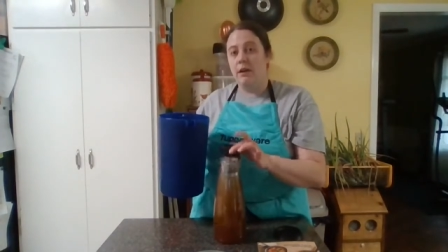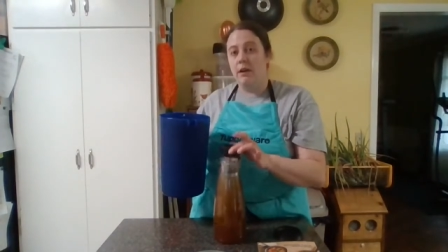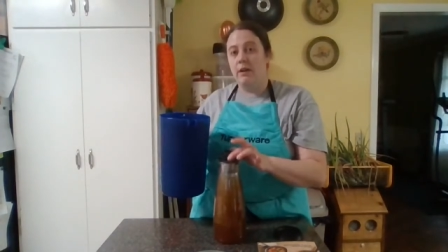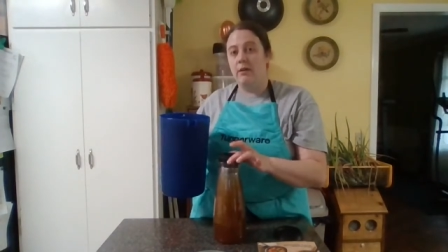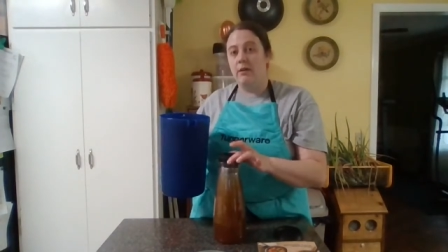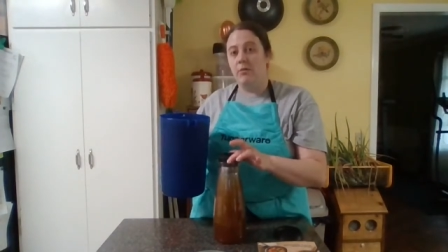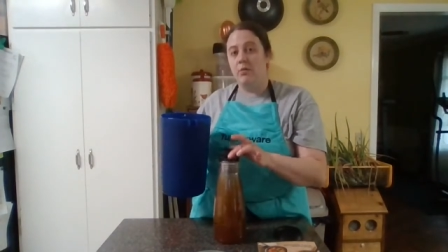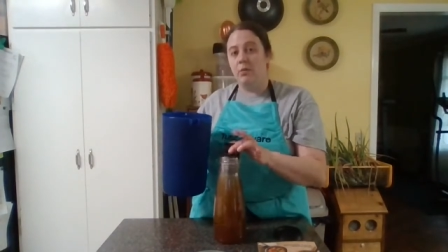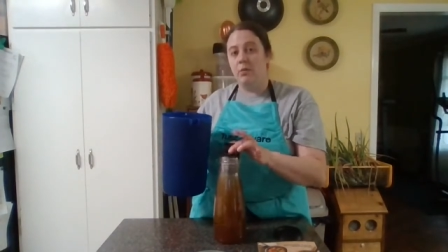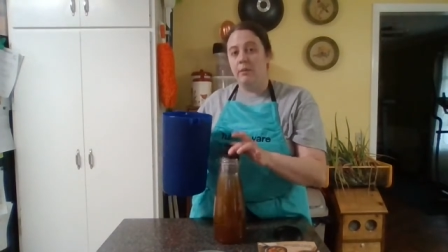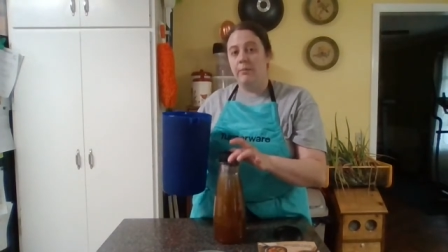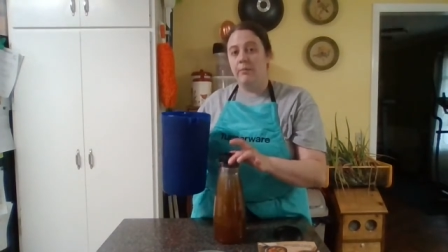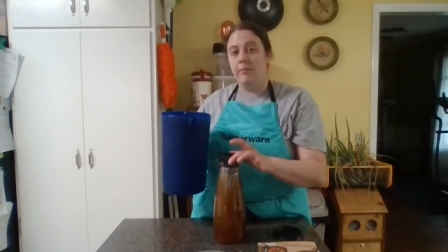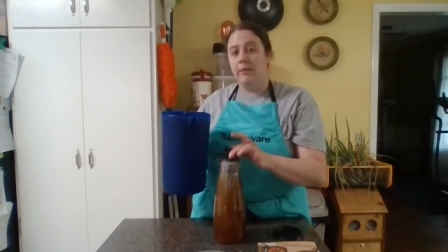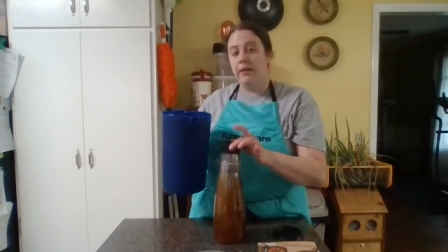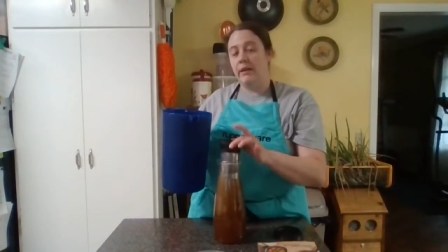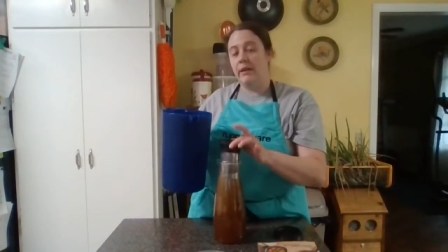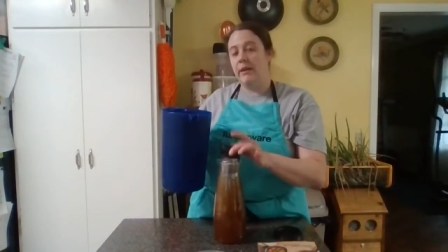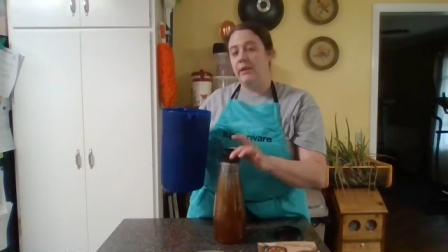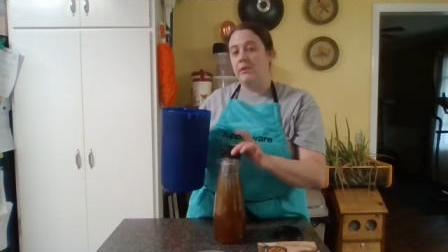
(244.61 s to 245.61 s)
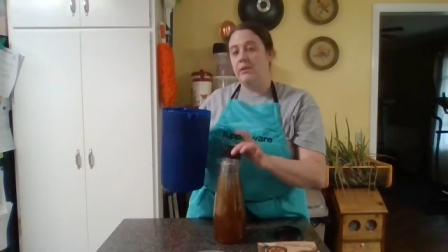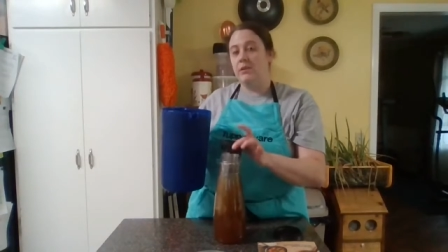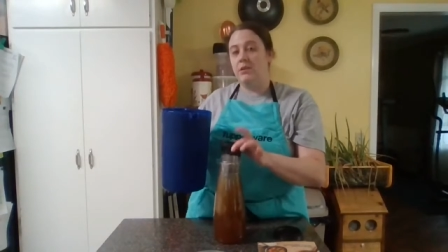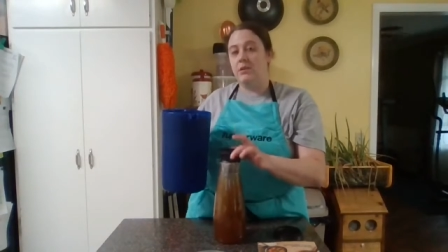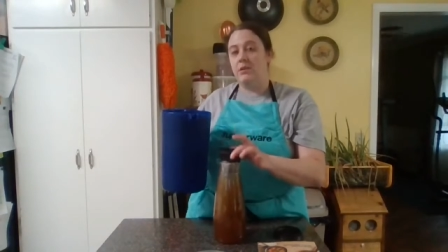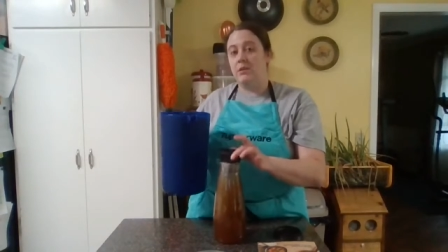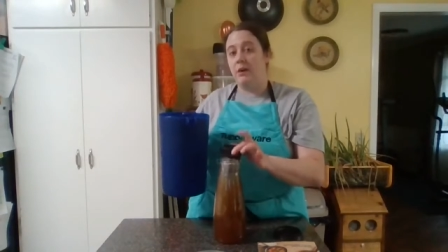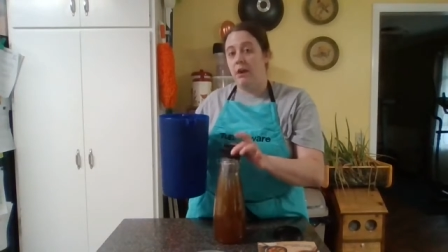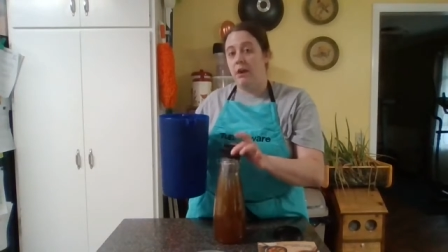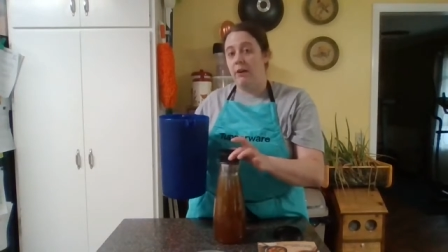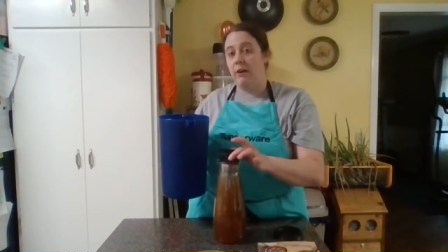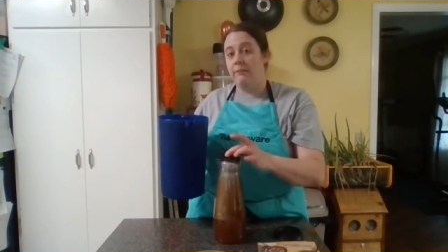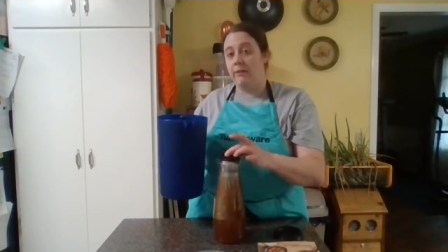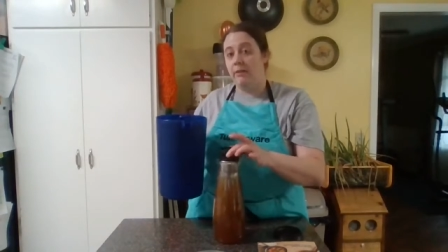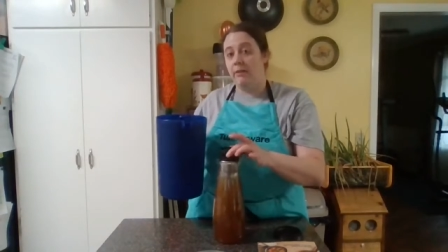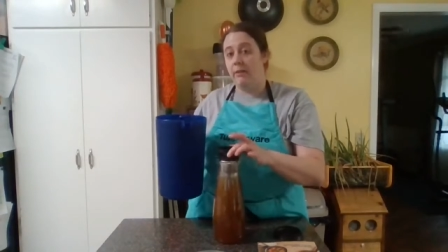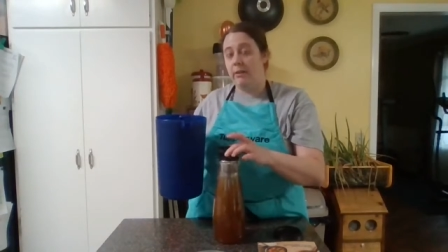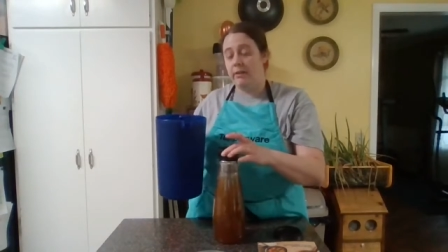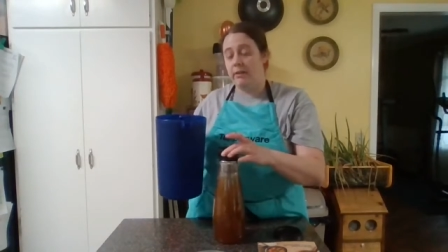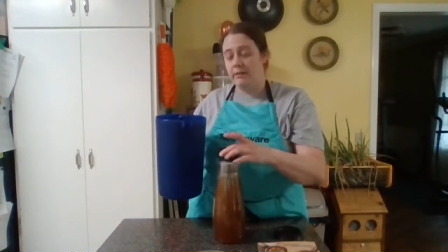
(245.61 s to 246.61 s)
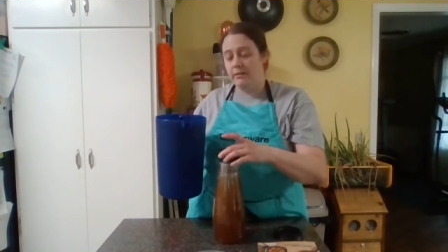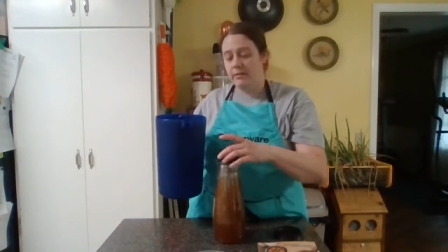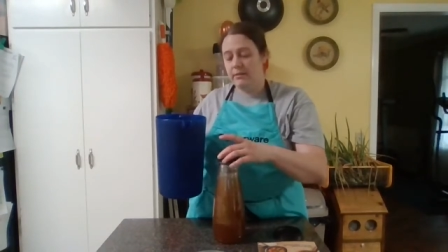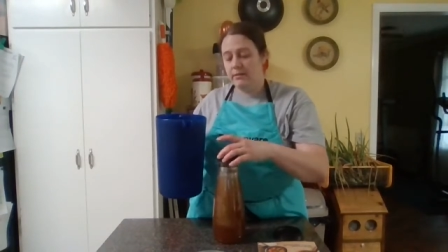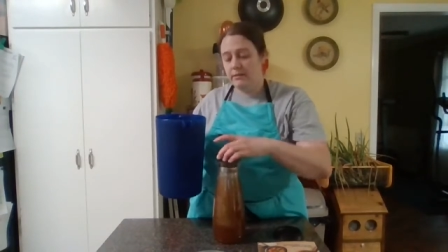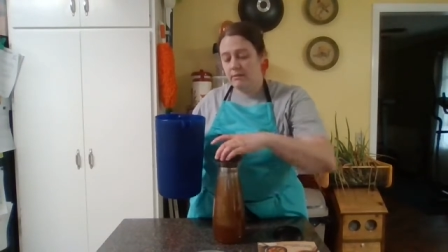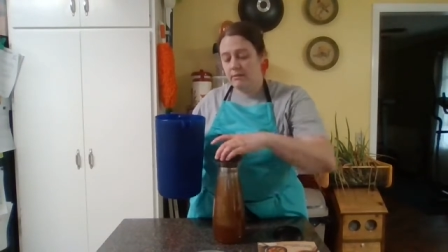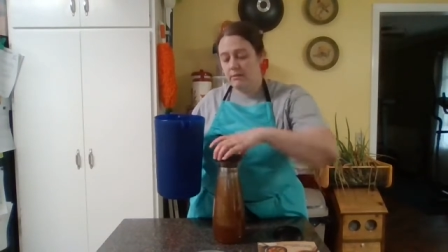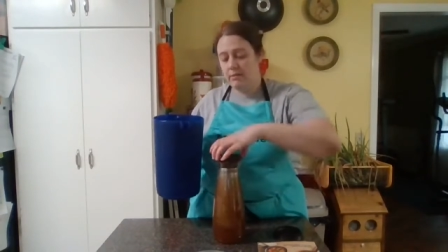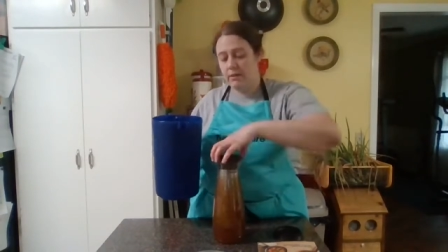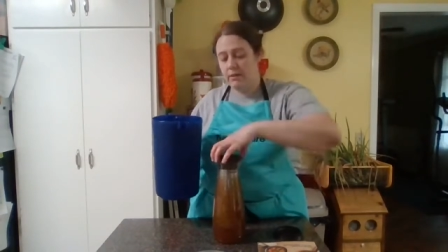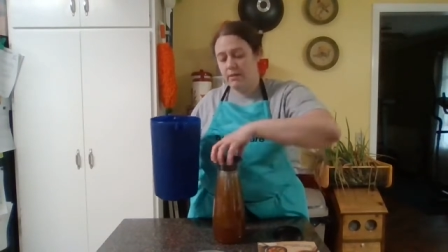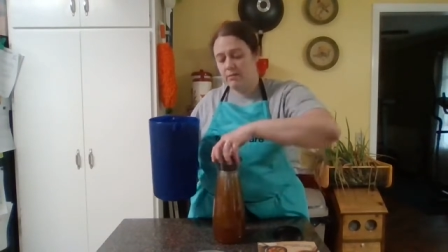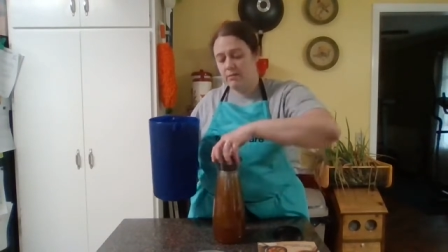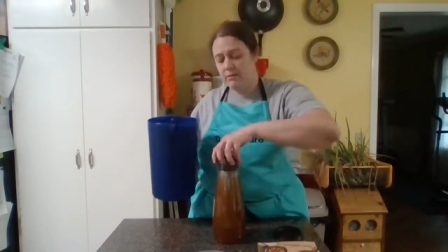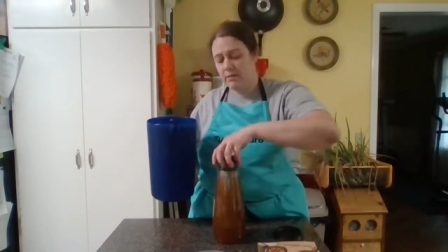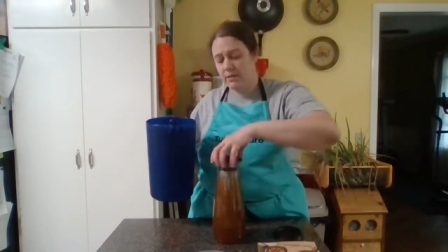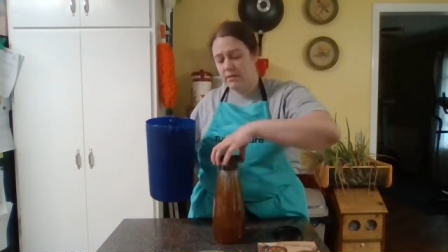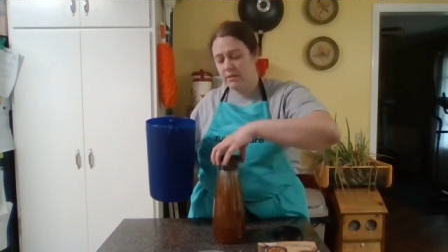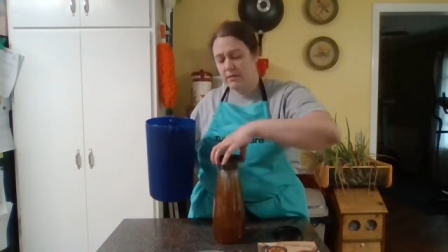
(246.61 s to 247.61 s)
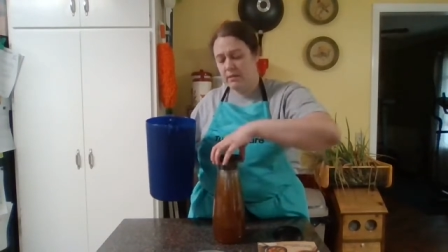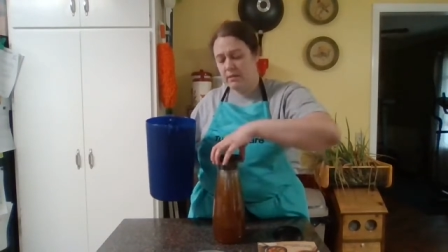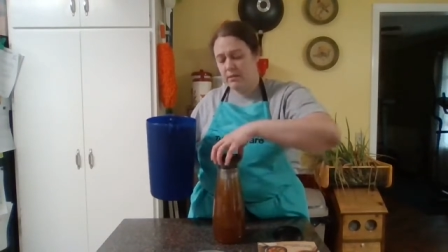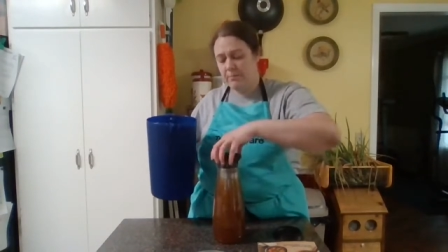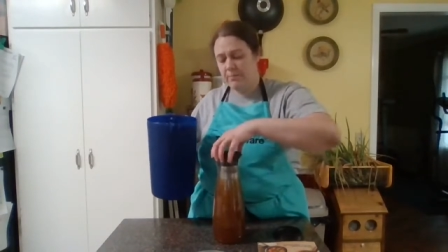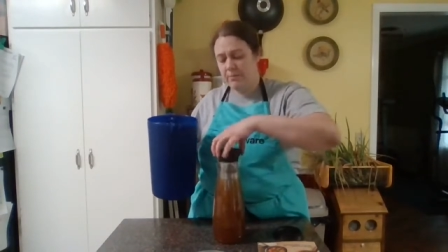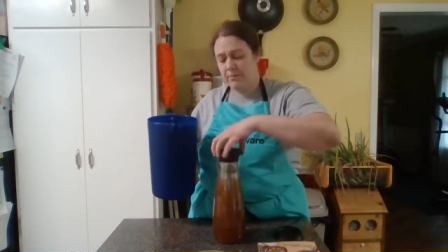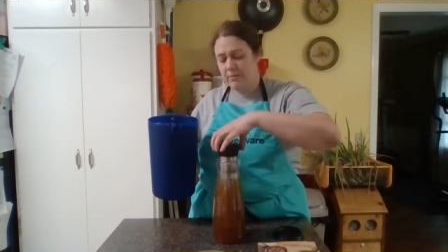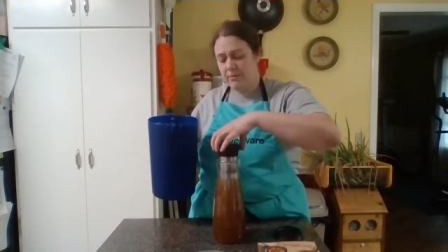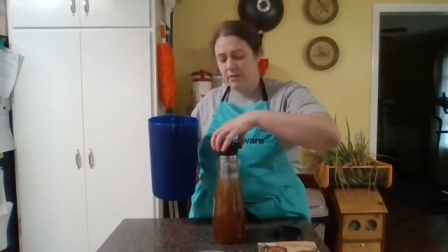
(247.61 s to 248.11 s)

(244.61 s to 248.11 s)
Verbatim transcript: incorporated into the coffee grinds, grounds in there.